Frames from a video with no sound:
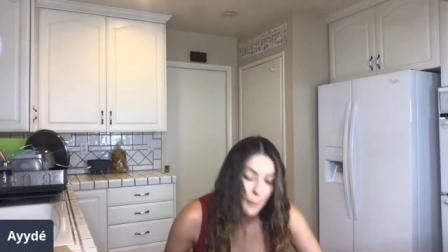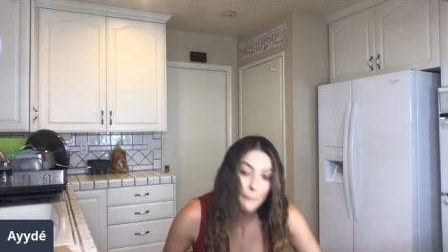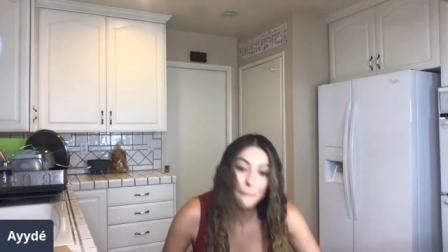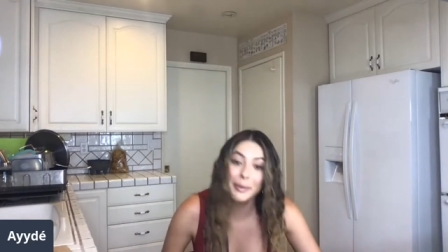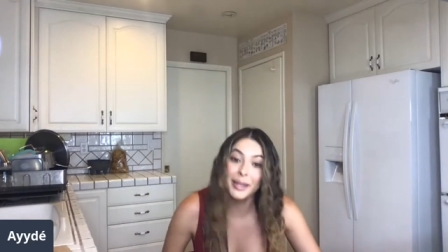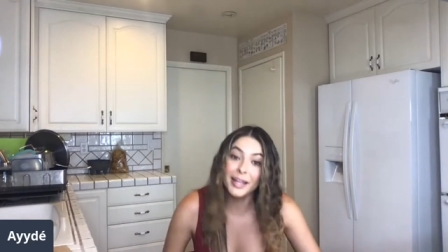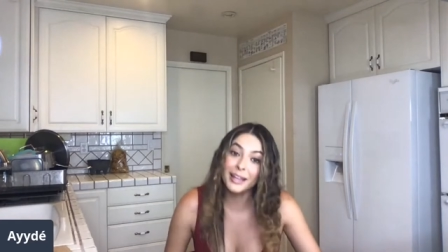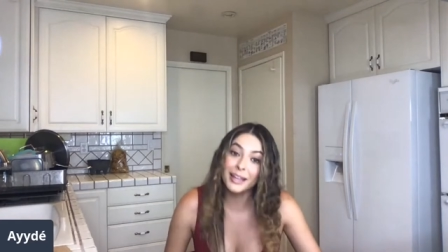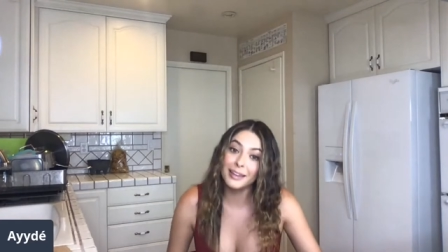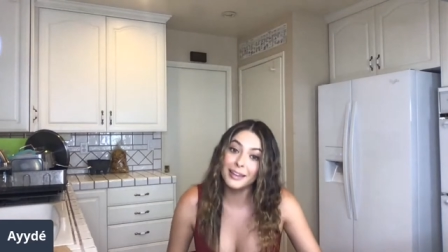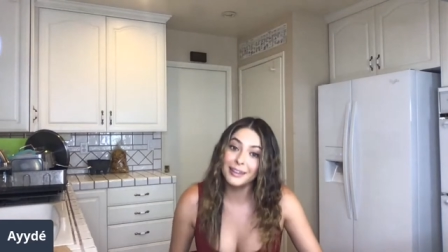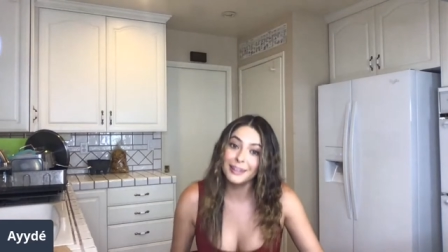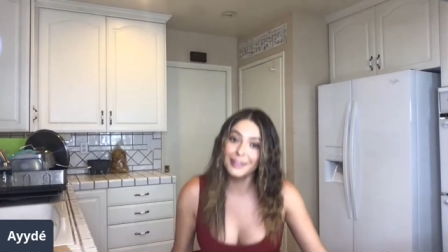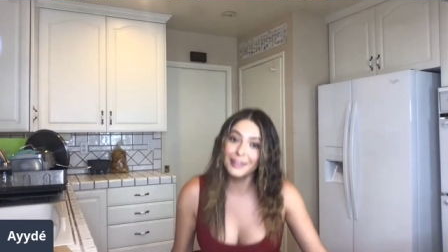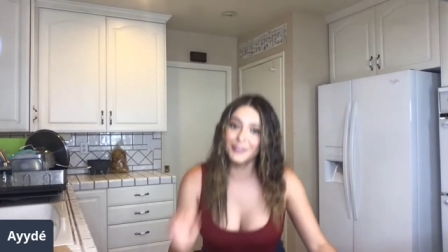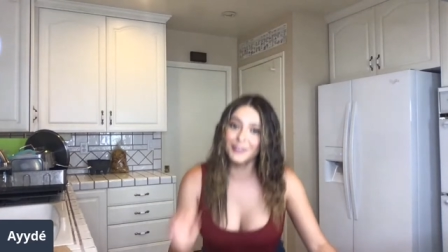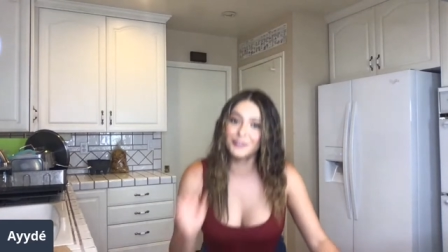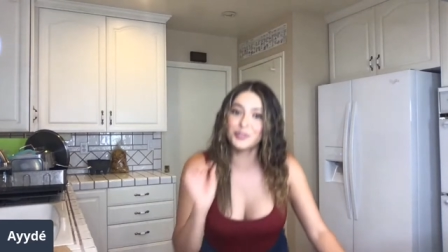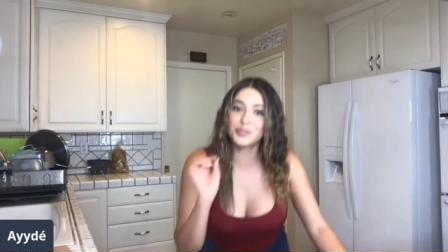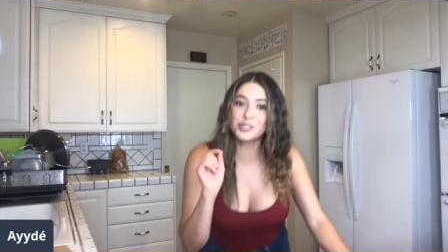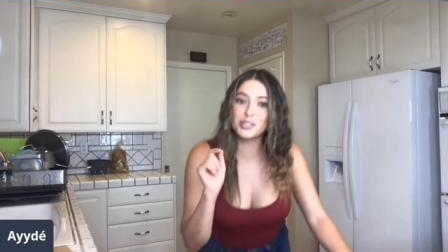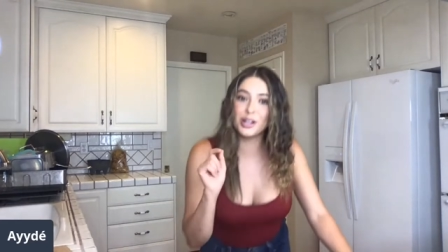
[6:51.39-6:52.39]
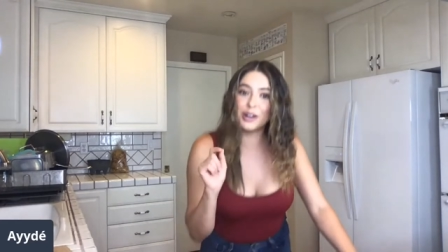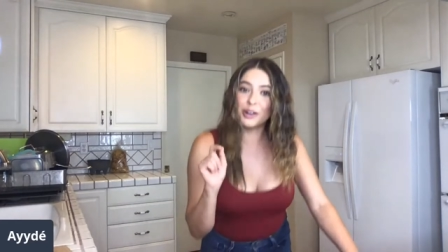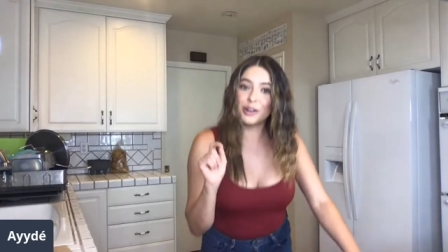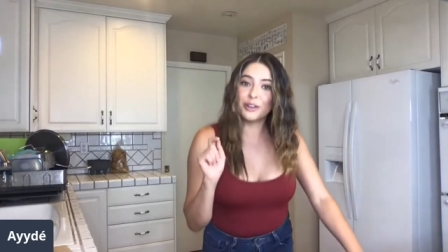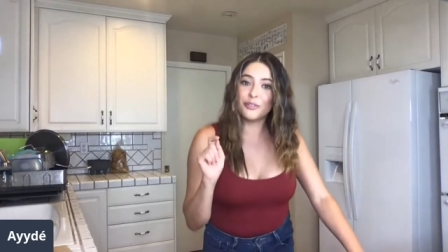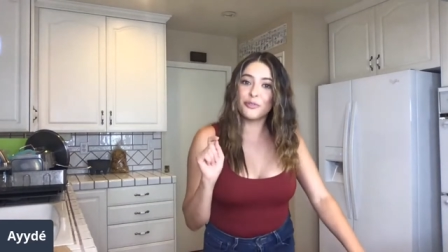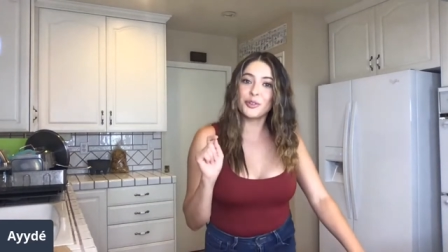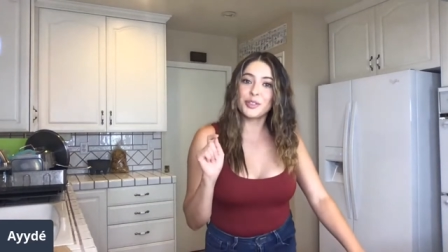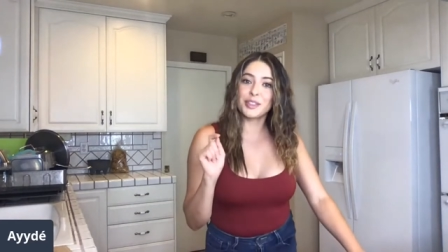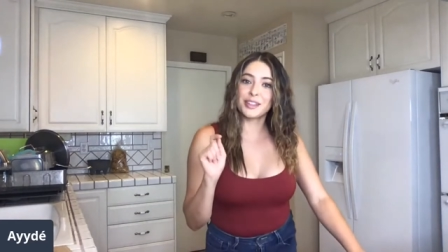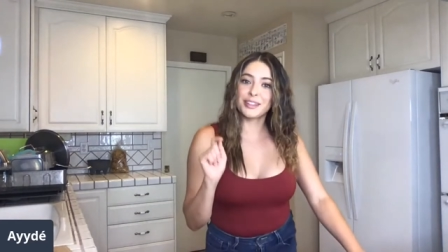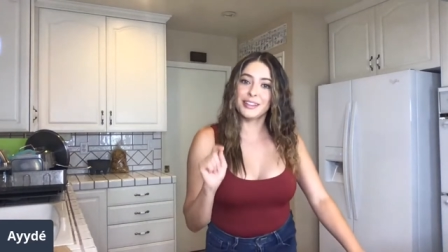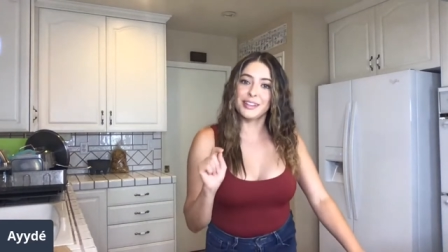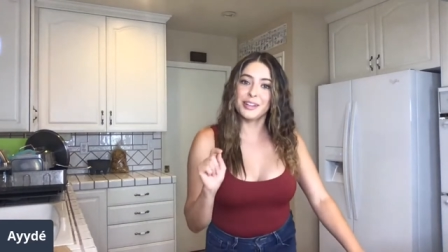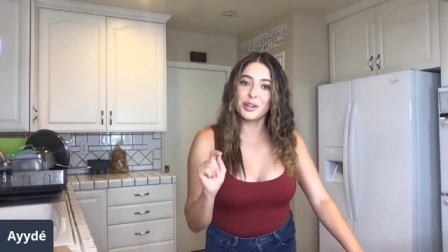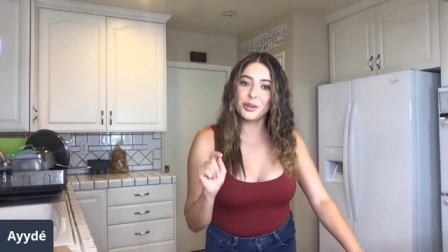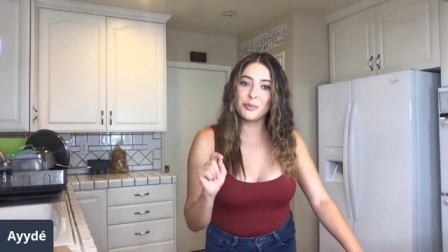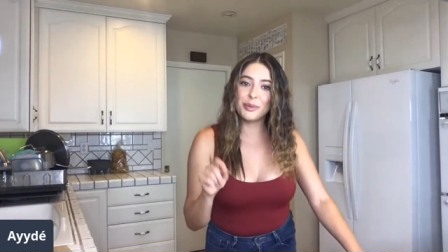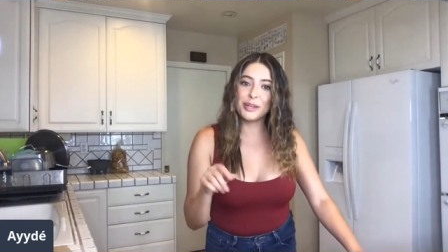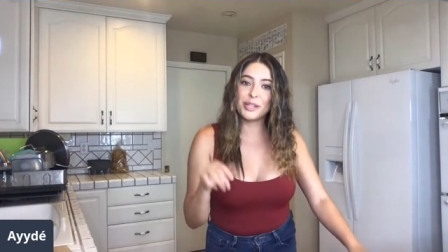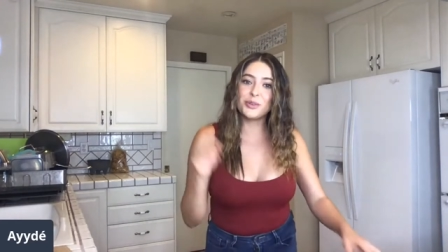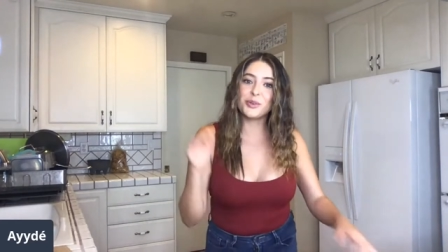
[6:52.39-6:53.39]
But if you start off with a
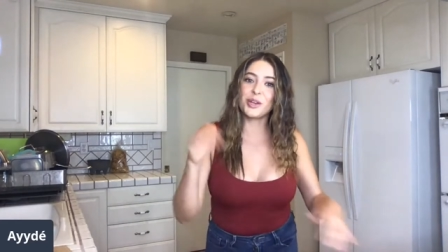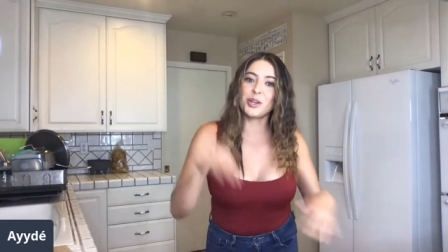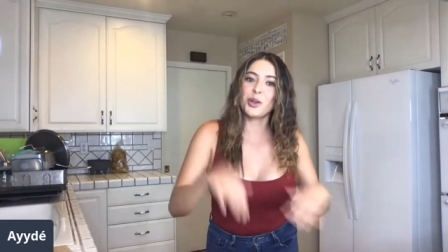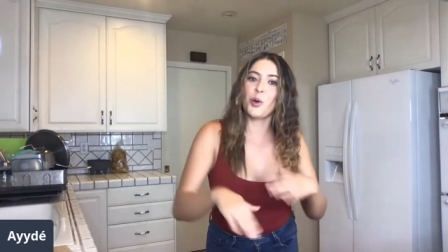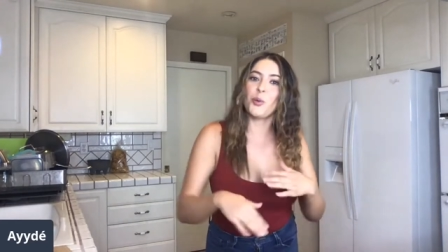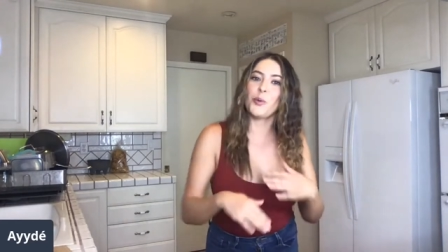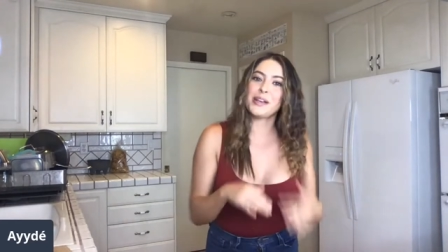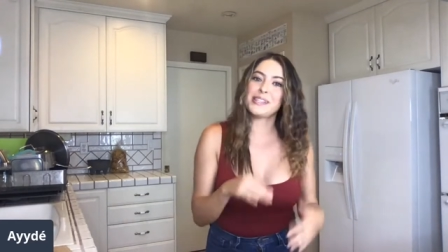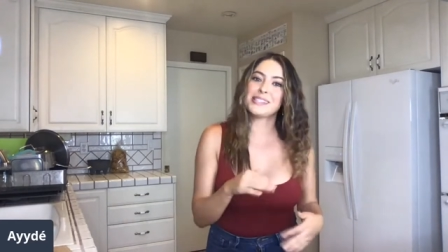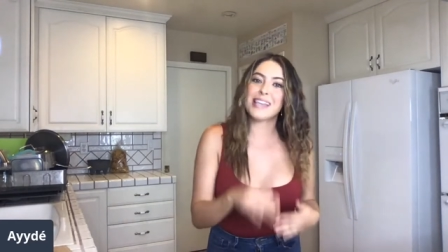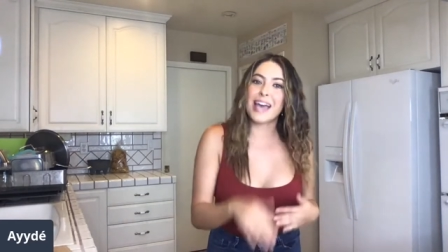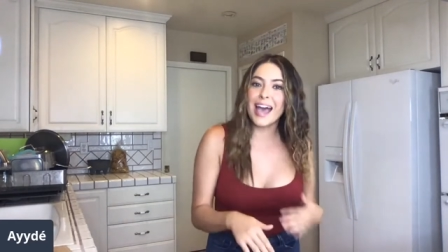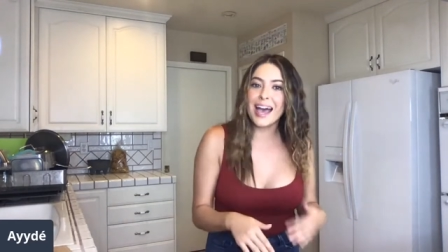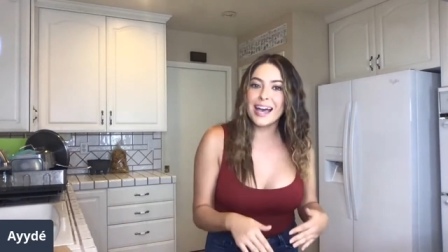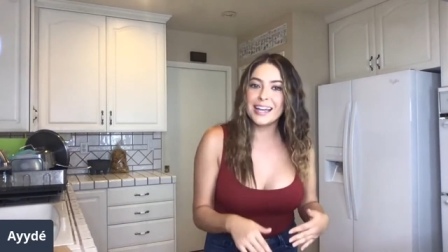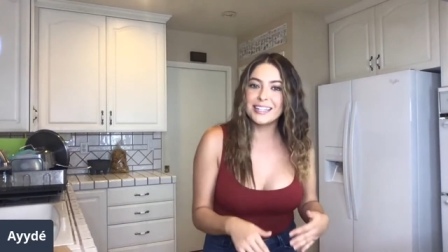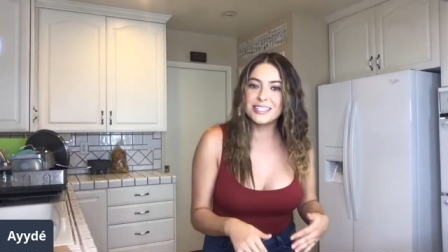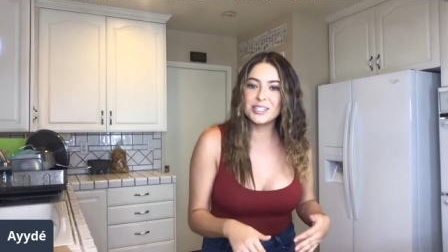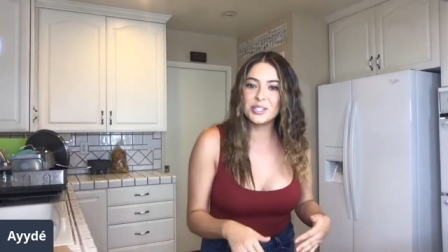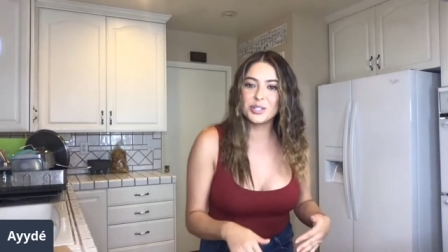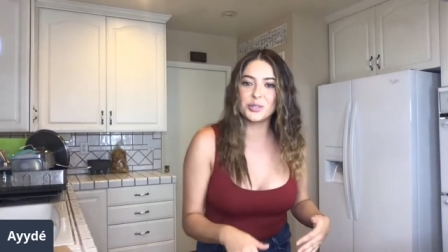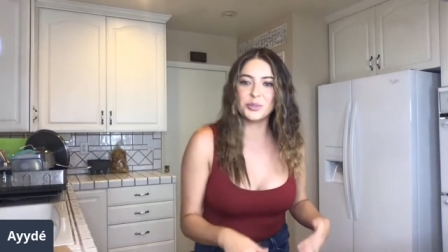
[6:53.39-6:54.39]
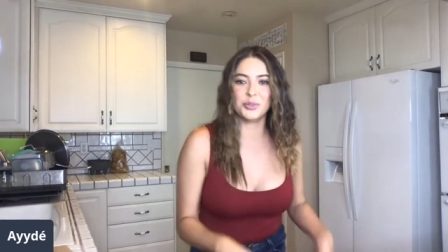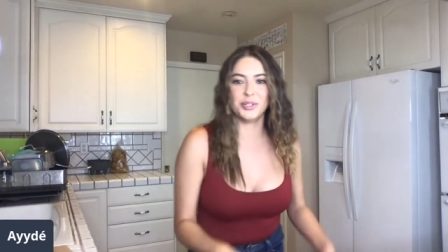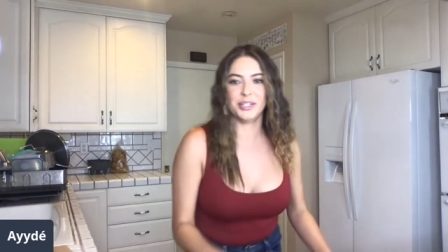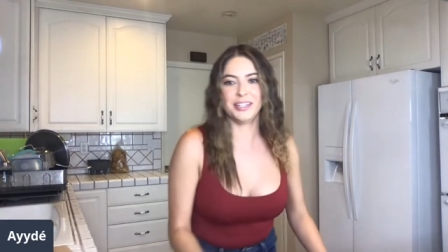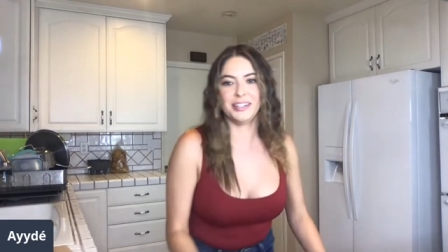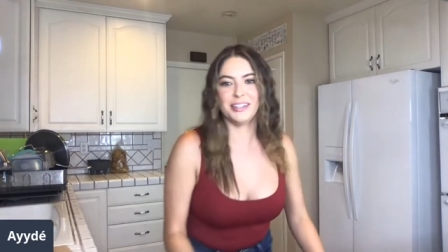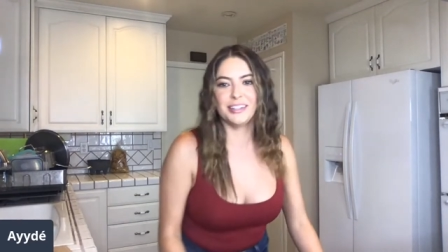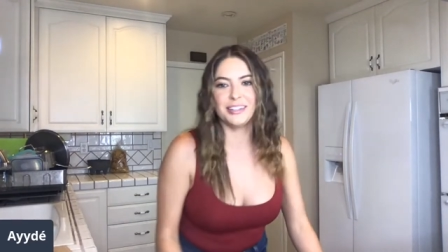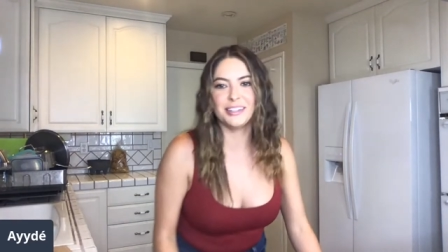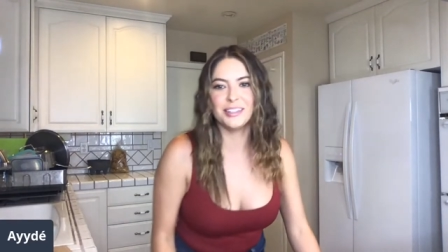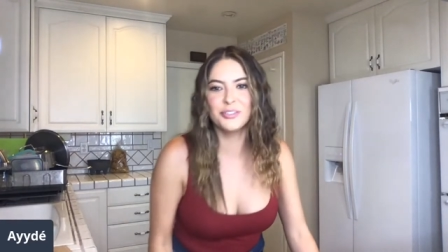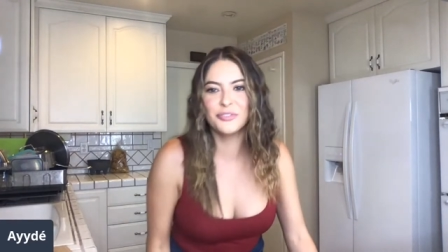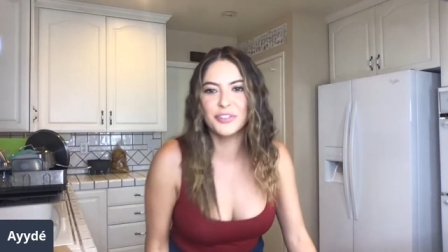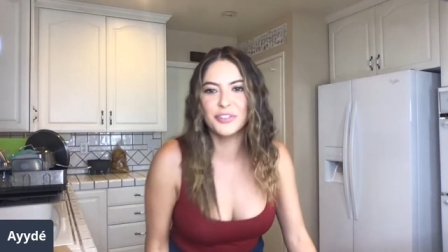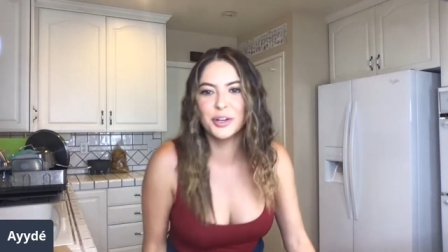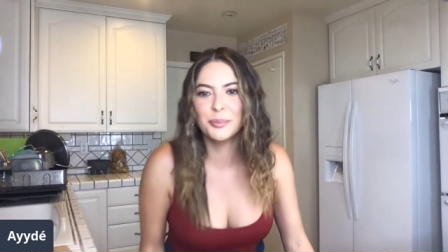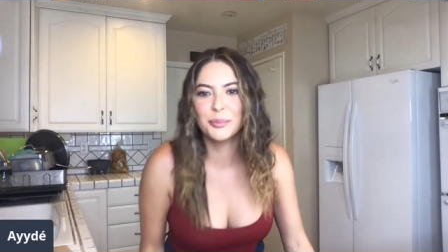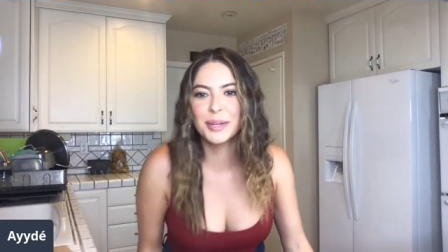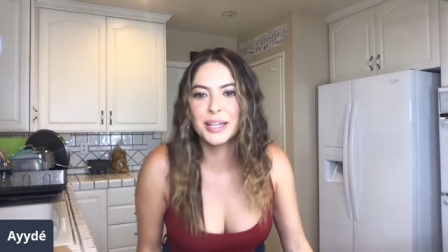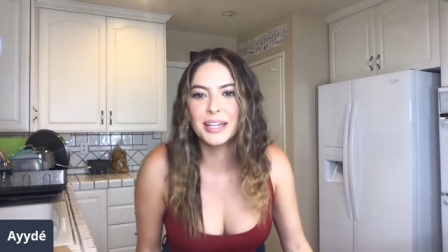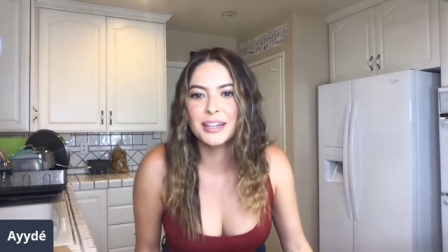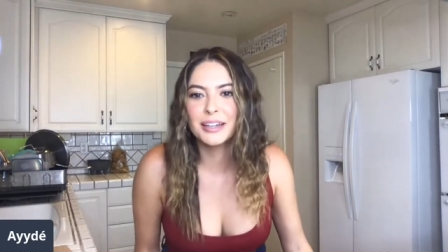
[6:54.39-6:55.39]
little bit, you can always add to it. You
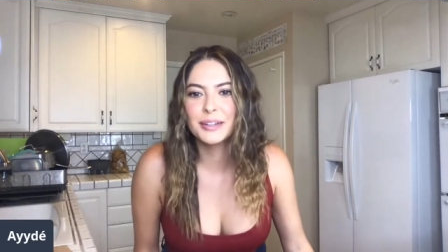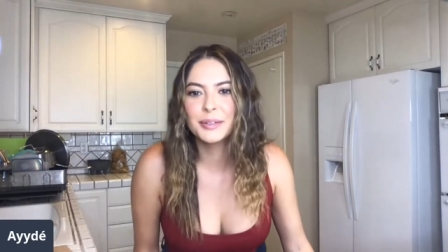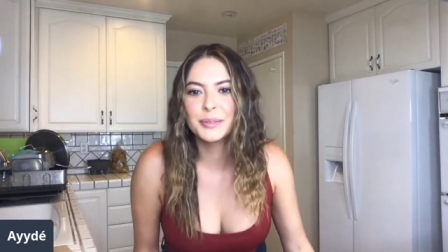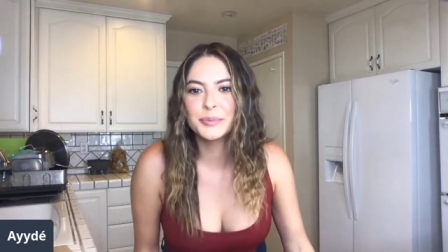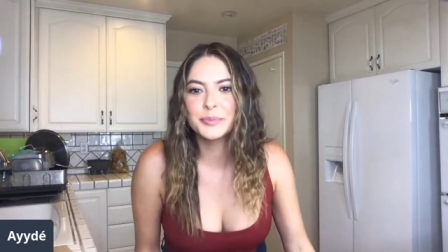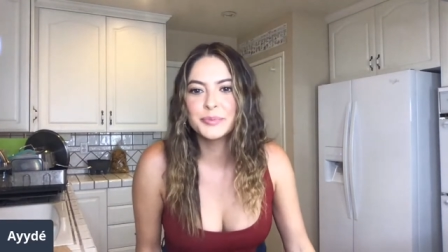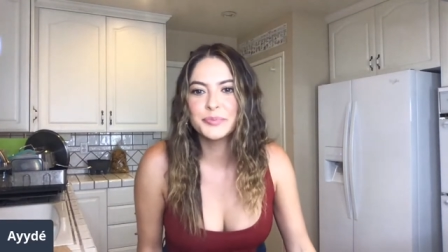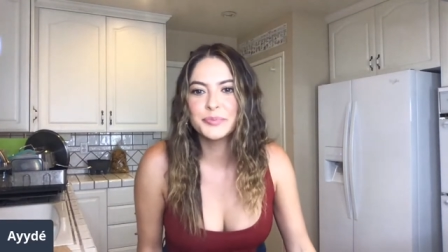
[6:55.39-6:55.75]
feel me?